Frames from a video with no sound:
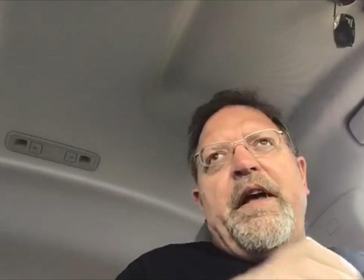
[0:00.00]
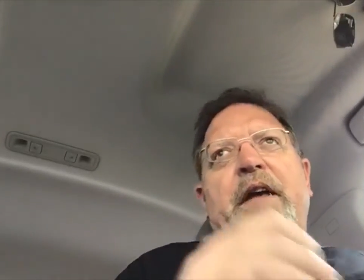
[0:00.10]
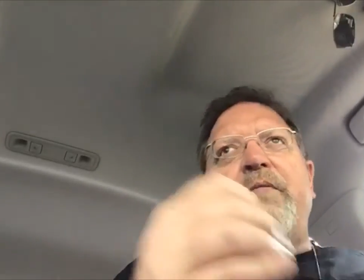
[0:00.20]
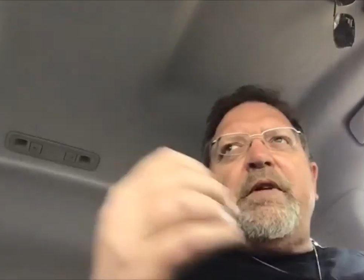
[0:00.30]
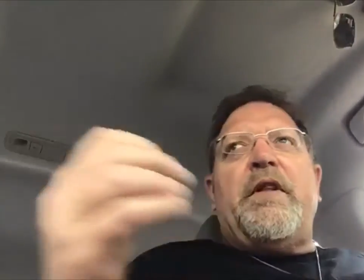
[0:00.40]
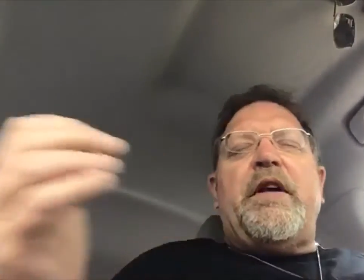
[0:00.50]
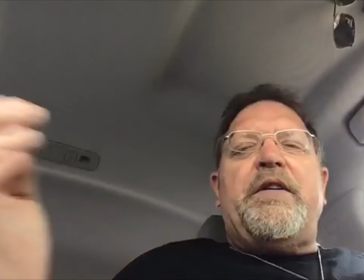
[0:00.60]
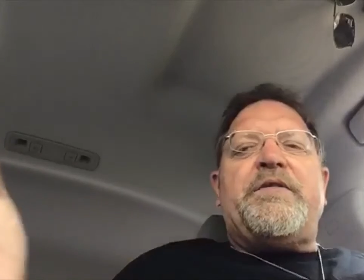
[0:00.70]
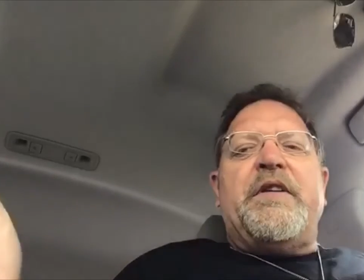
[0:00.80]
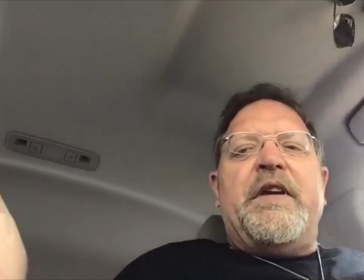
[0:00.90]
and
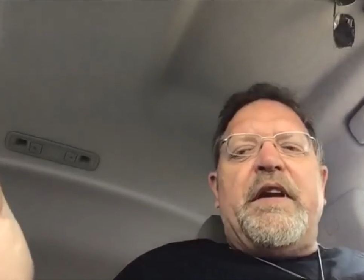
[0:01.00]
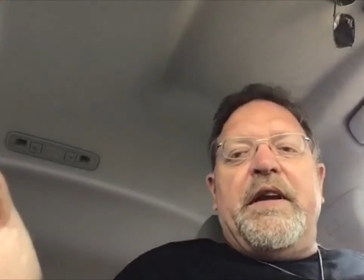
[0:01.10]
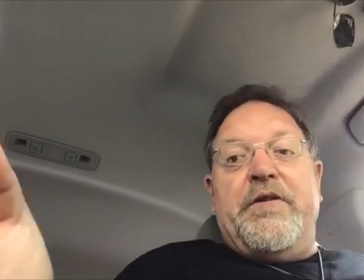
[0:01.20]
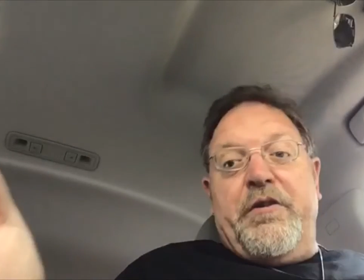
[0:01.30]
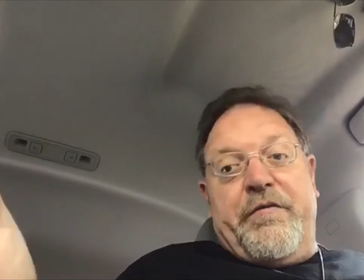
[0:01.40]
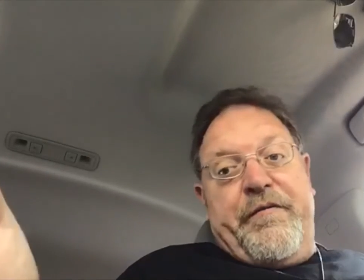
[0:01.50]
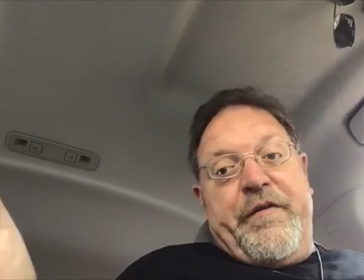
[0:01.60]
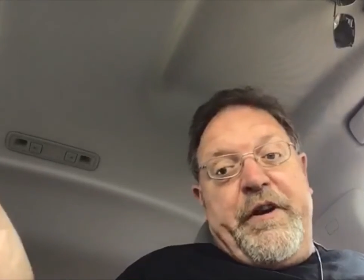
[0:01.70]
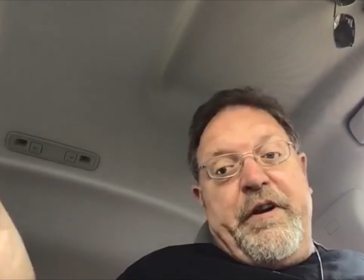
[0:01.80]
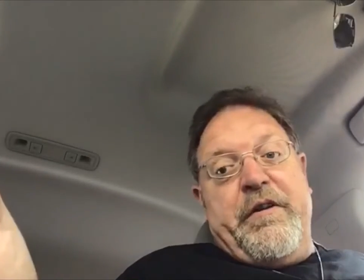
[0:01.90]
realize in your
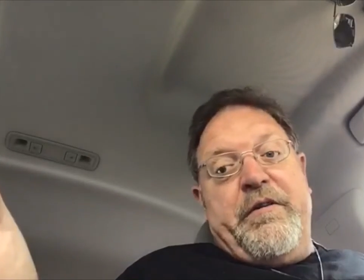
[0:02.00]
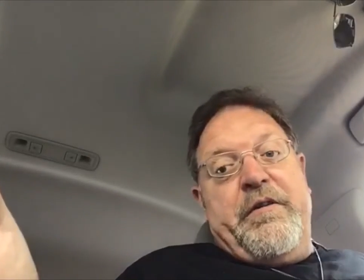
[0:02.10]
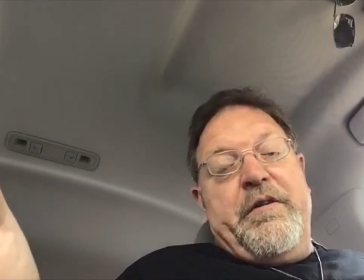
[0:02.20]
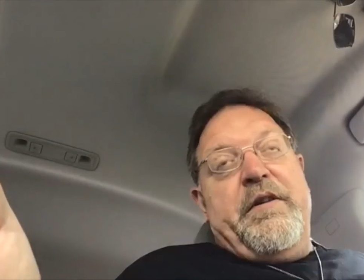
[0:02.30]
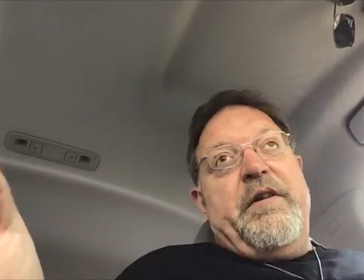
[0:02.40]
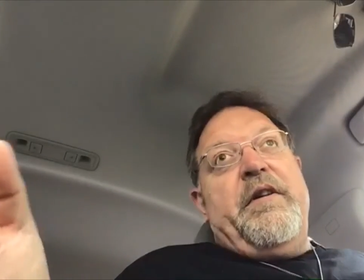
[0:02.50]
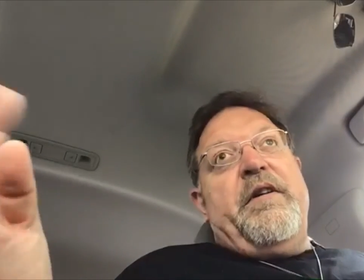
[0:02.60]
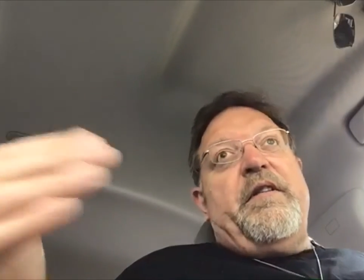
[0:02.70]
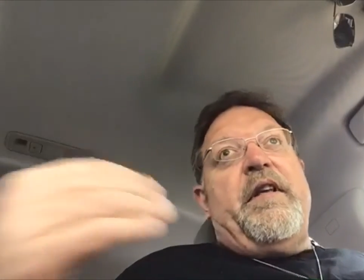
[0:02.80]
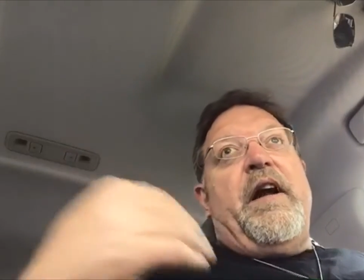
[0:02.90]
fear
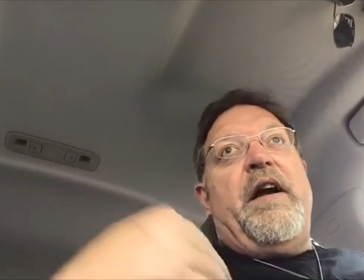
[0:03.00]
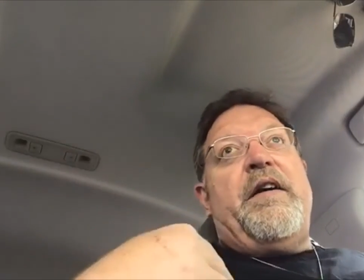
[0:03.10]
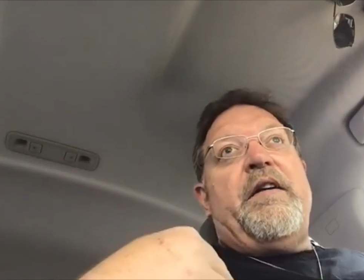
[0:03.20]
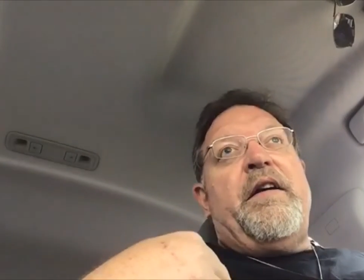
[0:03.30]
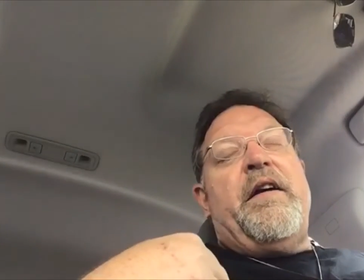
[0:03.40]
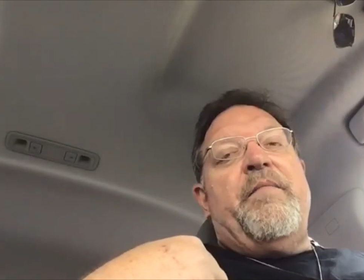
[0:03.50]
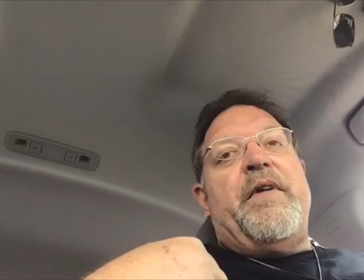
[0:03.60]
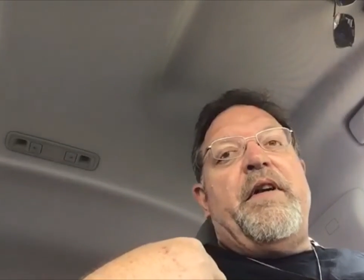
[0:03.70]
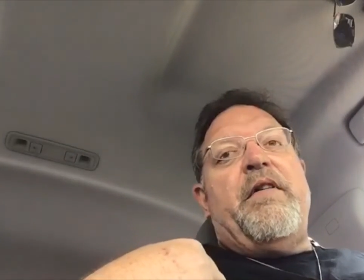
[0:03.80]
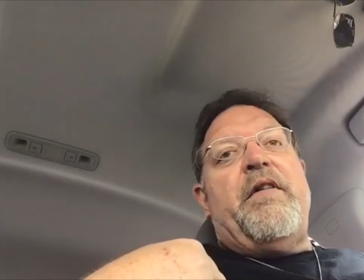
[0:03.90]
that I am
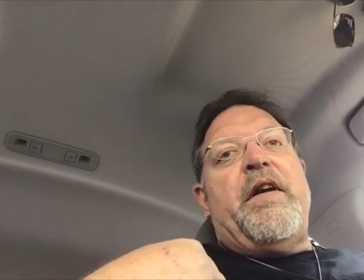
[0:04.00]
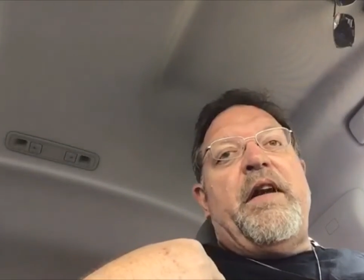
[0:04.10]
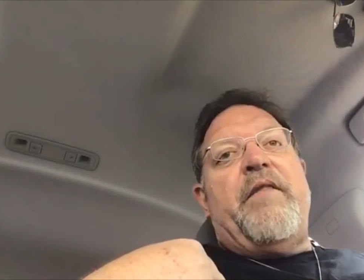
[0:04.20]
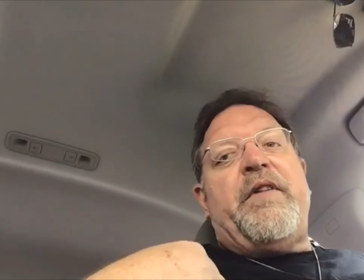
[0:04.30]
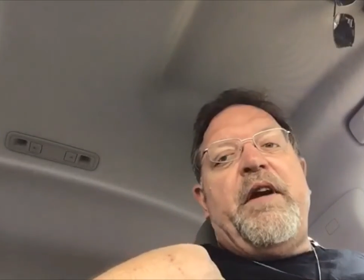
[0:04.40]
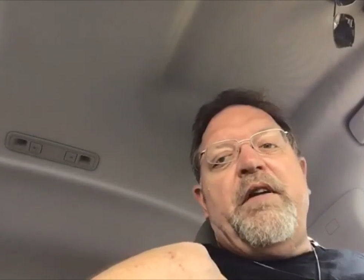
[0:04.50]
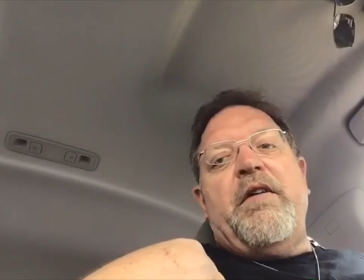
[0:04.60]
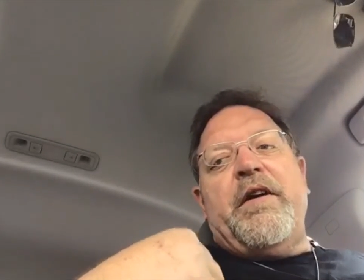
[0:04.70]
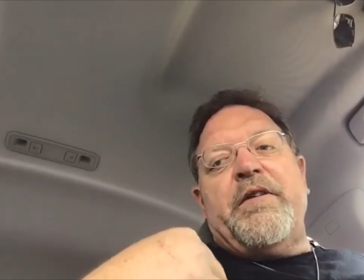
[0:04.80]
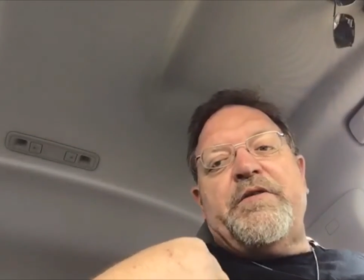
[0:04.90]
there and have care
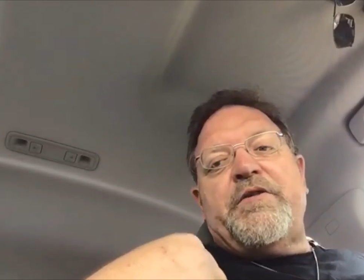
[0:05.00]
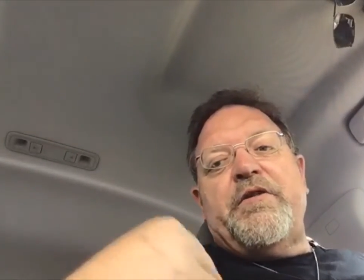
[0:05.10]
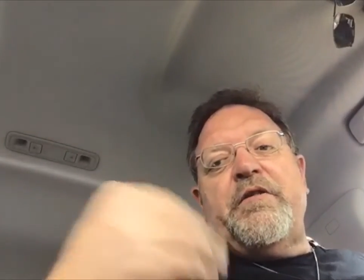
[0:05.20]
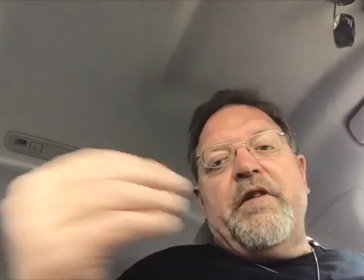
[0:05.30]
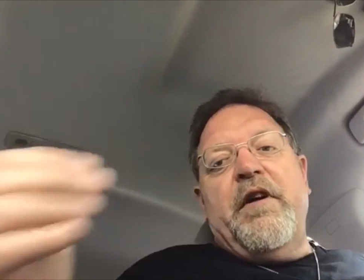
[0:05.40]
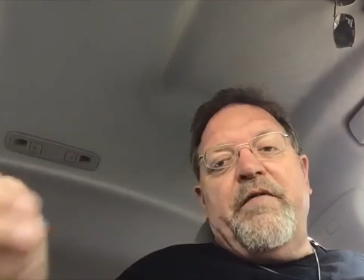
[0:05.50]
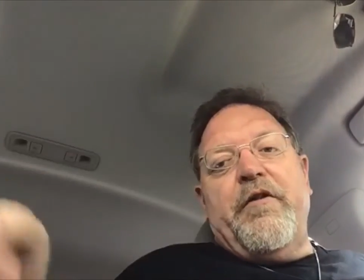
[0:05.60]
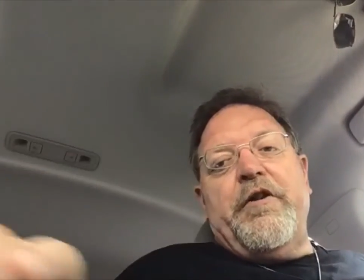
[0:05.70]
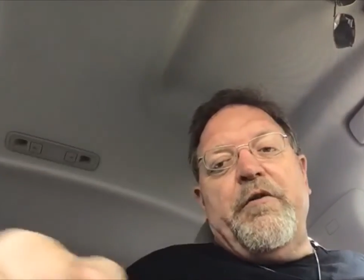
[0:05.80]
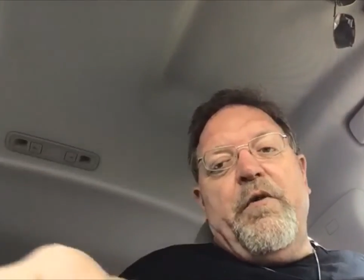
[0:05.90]
and concern
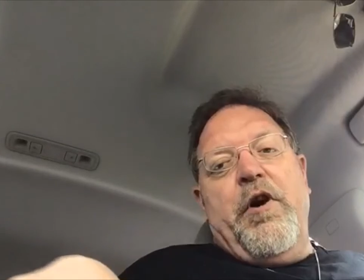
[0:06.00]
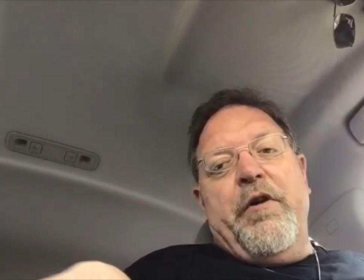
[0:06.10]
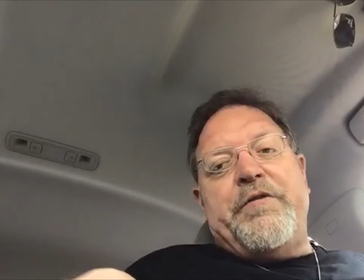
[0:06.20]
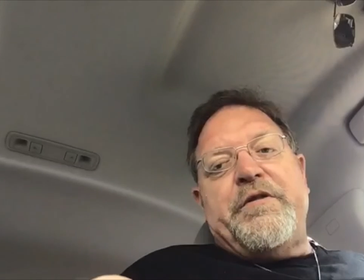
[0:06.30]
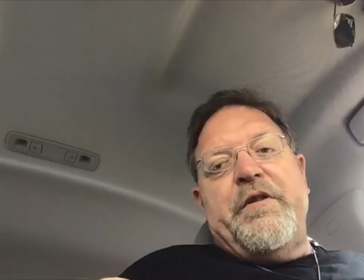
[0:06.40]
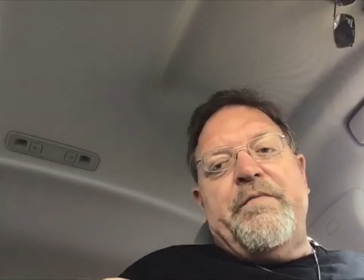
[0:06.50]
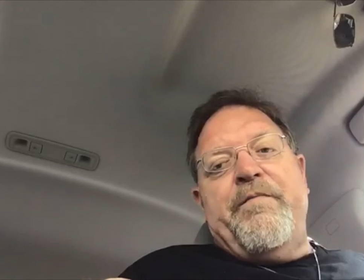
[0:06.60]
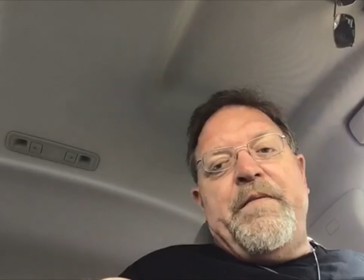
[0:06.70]
for you also.